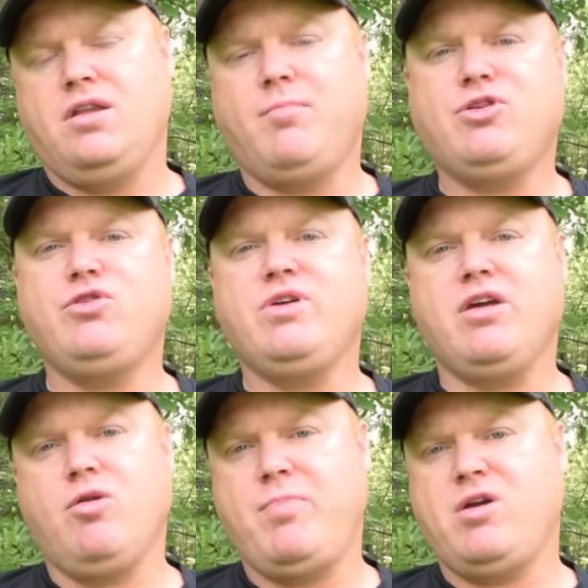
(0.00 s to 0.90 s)
Number two, get
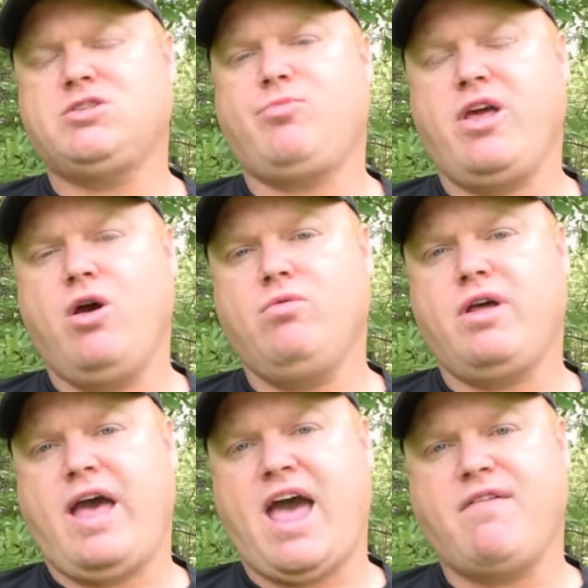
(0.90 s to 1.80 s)
your bear spray out,
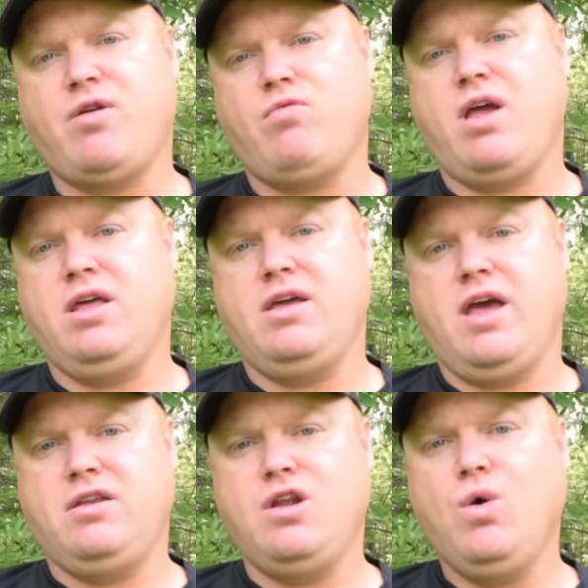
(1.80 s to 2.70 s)
have it ready,
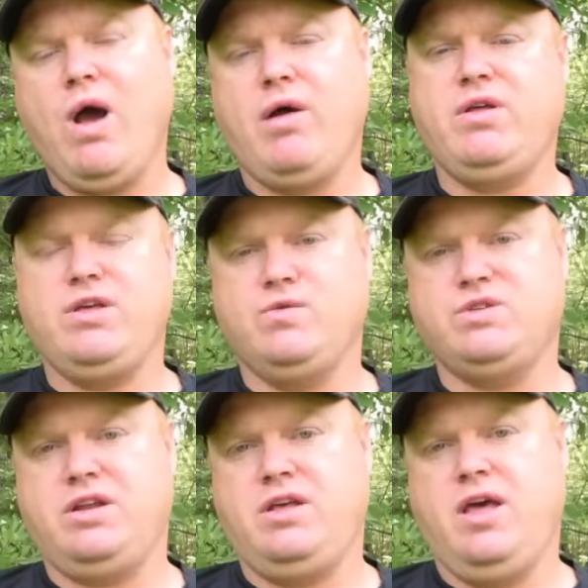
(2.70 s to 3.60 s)
and know how to use
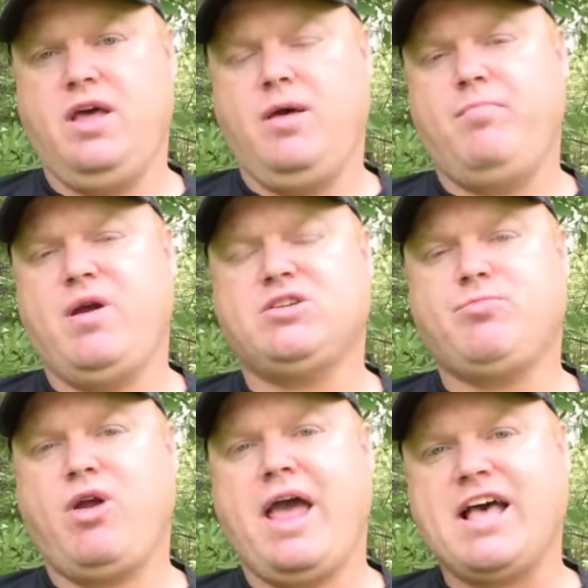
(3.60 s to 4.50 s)
it. Bear
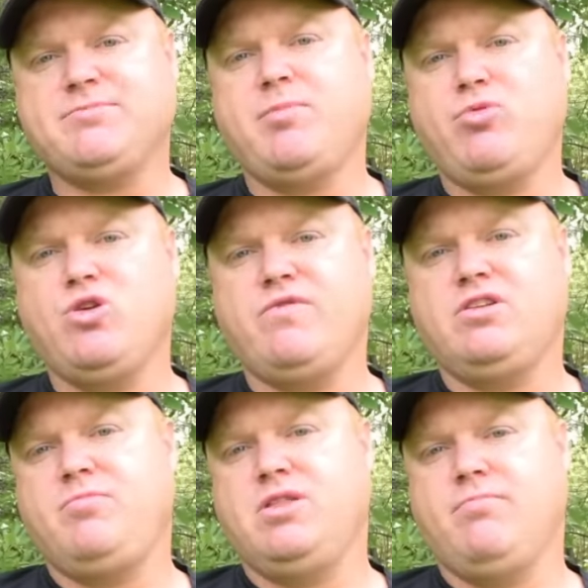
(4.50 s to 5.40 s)
spray has been proven
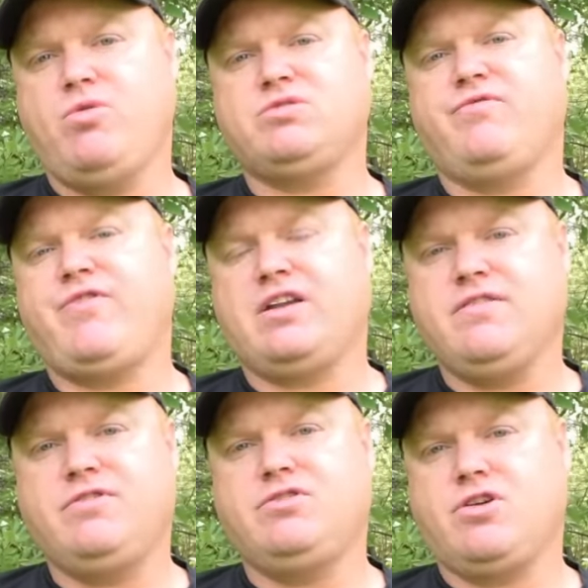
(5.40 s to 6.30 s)
to be the most
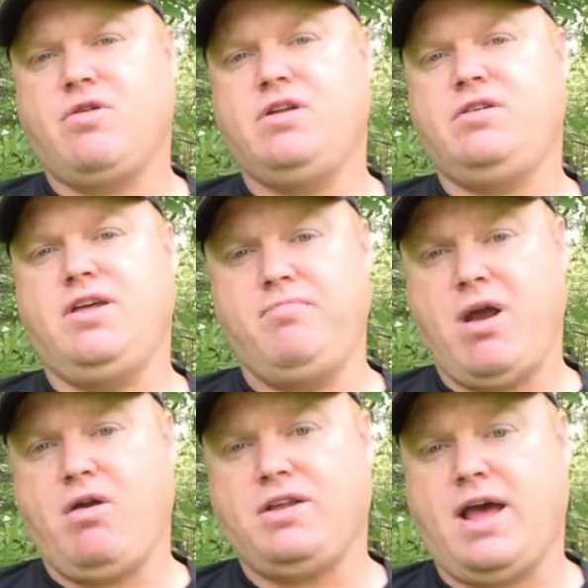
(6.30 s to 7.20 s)
effective deterrent in
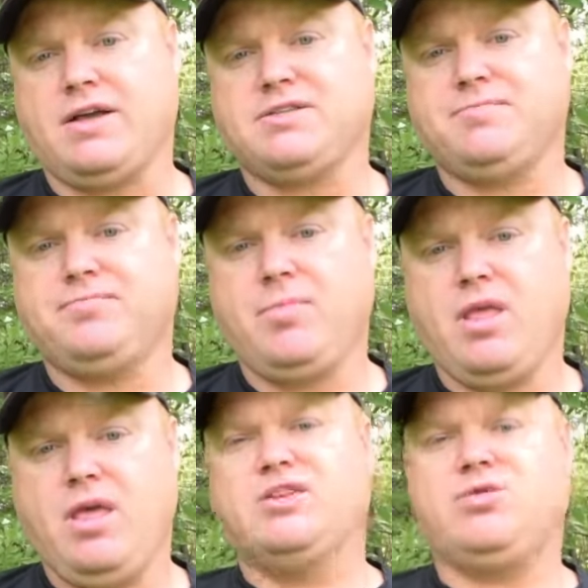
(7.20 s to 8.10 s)
bear attacks.
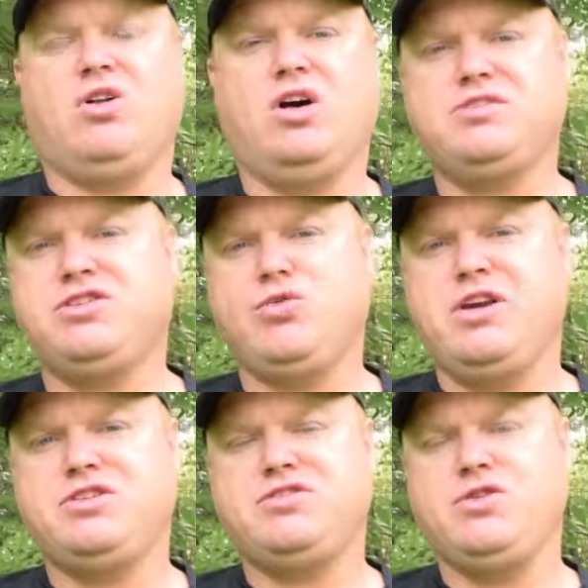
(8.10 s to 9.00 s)
So in all
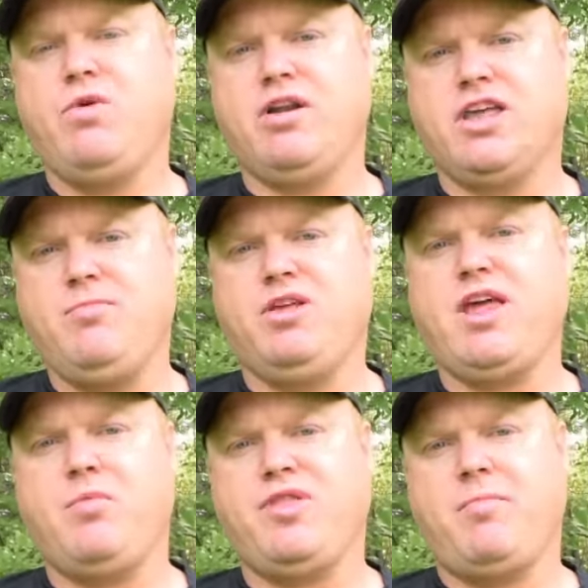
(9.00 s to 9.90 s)
situations, you want to
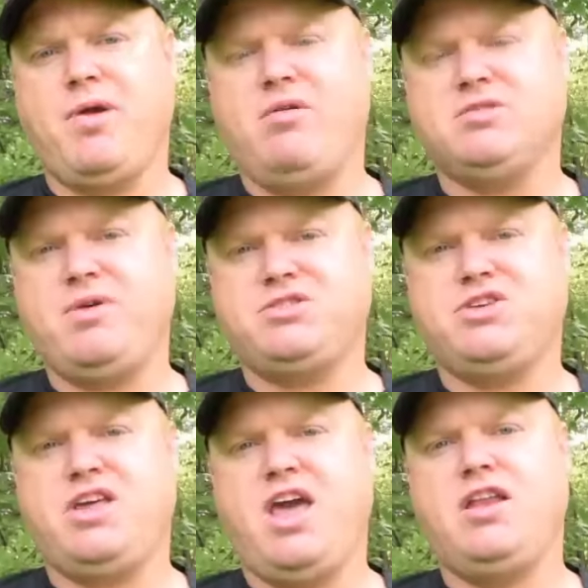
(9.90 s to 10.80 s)
communicate with that bear as best
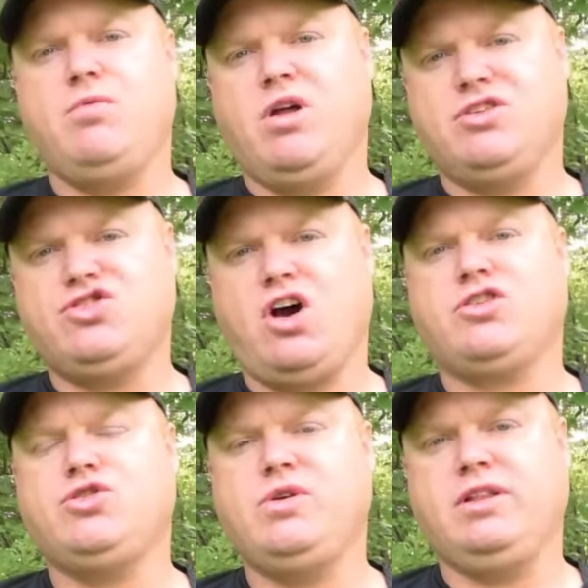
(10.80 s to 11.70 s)
you can. You want to
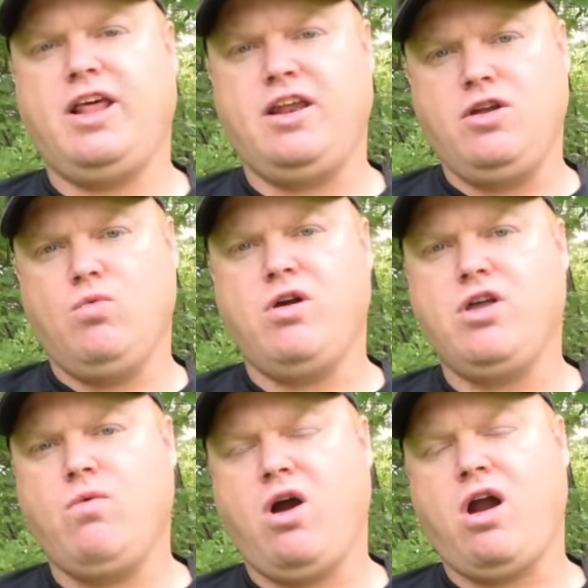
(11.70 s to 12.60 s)
talk to it, let it know where
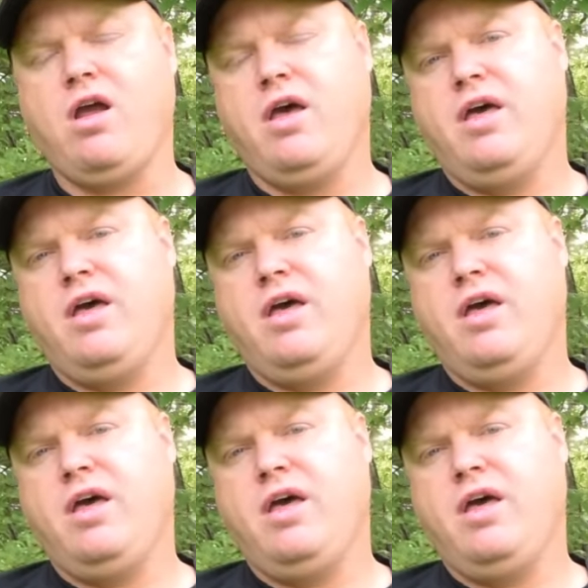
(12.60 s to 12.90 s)
you are.